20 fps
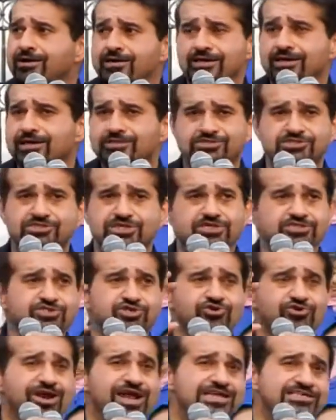it's, it's
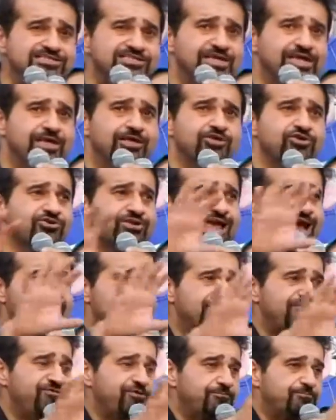crazy. You can't
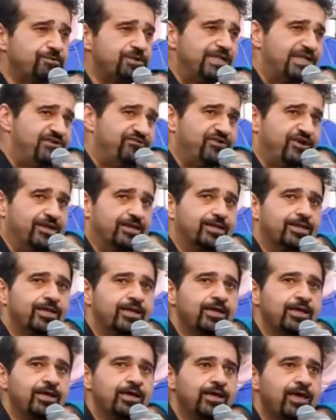even believe it.
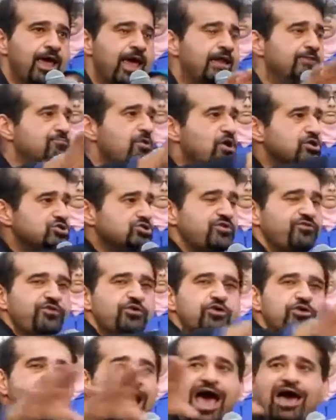And most of
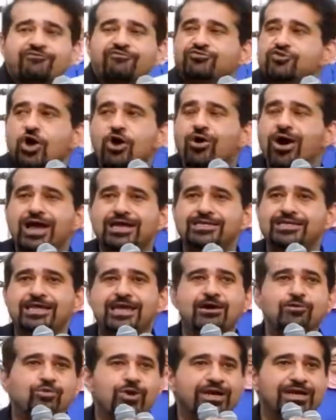you have no
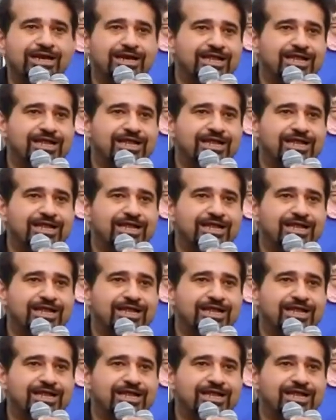idea what it